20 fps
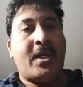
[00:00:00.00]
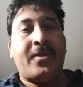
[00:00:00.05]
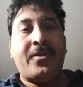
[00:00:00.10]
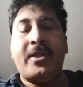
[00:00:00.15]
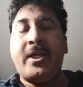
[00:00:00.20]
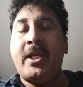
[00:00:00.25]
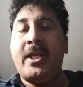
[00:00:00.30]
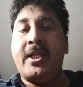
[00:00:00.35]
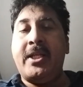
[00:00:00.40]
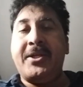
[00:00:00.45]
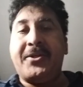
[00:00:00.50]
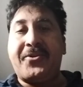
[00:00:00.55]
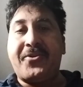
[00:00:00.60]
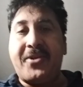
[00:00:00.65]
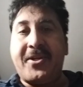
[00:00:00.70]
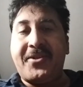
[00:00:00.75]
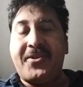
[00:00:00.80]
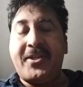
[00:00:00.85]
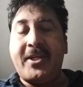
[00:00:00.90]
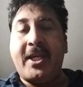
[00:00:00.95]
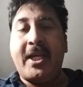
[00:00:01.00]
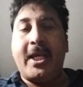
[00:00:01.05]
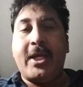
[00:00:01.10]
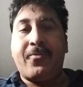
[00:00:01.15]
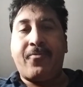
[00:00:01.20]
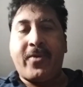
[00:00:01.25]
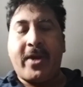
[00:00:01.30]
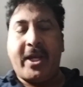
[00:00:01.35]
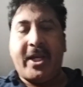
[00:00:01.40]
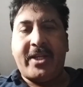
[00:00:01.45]
The literacy
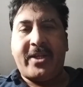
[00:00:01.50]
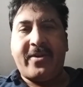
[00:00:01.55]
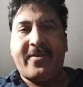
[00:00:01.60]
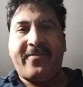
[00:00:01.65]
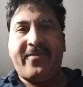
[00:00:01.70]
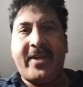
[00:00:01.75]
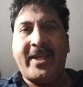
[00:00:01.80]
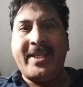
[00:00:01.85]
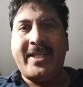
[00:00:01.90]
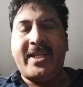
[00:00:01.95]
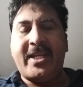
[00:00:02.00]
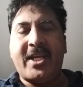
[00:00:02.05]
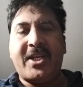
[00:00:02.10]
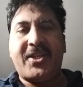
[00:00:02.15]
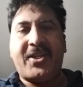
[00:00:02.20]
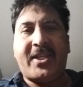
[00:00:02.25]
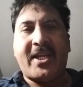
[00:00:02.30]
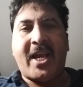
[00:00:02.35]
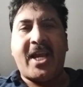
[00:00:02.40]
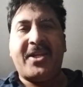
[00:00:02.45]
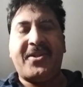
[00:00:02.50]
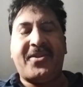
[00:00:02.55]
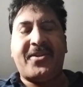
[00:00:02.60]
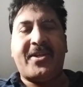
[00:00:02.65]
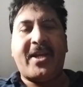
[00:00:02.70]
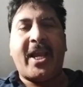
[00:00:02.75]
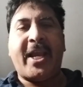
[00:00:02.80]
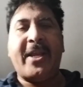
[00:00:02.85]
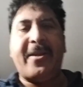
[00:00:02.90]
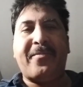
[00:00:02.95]
rate of India stands
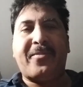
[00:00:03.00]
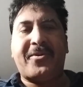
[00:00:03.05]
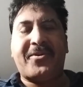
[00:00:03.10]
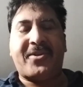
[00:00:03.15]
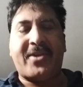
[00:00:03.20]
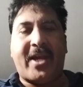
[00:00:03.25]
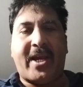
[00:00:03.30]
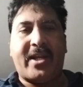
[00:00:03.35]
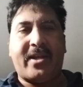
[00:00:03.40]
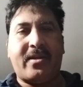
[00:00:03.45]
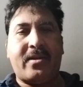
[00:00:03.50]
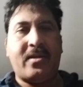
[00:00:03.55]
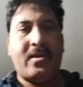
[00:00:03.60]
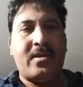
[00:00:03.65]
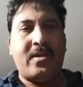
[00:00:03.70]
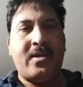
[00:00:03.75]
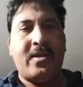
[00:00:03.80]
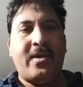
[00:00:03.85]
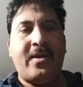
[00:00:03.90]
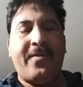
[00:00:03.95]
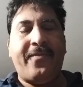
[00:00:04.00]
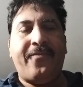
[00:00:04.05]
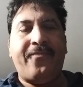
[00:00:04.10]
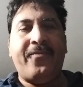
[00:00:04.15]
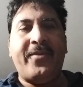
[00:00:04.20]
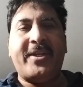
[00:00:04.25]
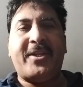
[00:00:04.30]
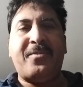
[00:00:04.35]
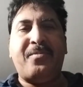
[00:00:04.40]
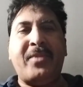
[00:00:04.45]
at 80%,
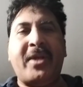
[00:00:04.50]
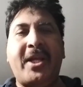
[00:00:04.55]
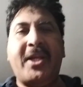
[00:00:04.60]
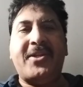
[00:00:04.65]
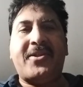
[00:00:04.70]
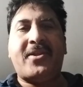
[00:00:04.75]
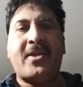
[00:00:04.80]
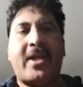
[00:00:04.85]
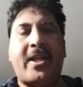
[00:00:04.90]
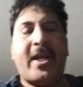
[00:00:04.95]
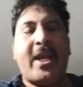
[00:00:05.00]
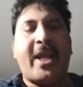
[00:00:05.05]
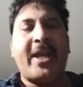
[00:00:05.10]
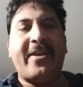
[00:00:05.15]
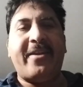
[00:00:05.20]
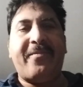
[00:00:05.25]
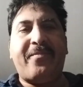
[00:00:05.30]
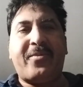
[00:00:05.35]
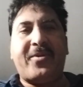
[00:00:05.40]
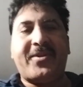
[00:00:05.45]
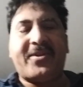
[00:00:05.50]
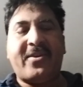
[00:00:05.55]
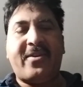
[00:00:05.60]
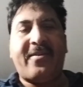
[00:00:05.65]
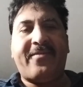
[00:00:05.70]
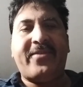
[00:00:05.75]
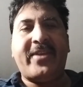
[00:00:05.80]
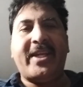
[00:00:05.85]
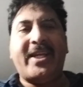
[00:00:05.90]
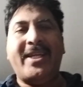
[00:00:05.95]
which means that 80%
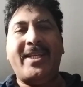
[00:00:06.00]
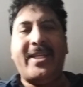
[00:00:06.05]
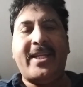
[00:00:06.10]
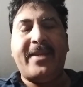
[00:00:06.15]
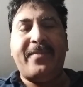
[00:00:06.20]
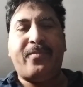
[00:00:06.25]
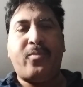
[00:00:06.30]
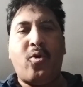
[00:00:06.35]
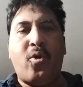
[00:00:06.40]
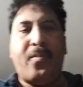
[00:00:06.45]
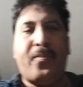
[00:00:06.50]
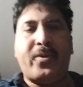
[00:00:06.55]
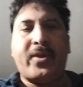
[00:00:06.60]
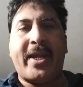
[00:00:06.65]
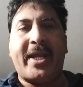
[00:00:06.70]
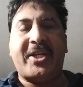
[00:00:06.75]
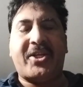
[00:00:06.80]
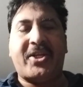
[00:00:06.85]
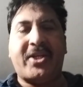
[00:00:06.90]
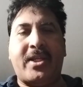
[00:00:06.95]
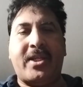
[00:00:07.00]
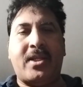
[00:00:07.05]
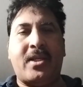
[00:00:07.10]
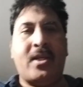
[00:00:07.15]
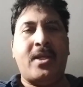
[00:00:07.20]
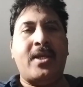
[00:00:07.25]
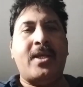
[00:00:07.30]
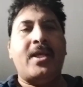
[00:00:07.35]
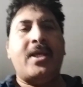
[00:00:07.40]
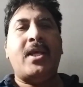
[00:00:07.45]
of the Indian
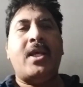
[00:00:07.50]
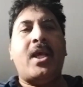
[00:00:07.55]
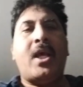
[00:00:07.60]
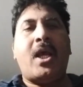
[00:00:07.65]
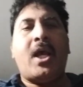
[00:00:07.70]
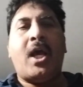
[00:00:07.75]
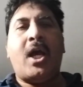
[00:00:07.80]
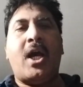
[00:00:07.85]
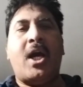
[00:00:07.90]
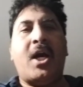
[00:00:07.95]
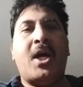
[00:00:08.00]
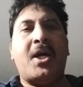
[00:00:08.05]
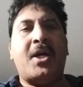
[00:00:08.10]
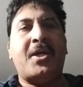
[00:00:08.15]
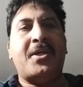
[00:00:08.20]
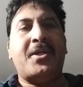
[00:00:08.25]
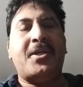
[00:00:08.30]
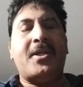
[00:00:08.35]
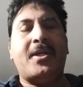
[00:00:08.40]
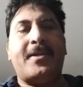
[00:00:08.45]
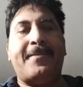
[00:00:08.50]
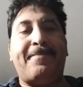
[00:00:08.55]
population uh,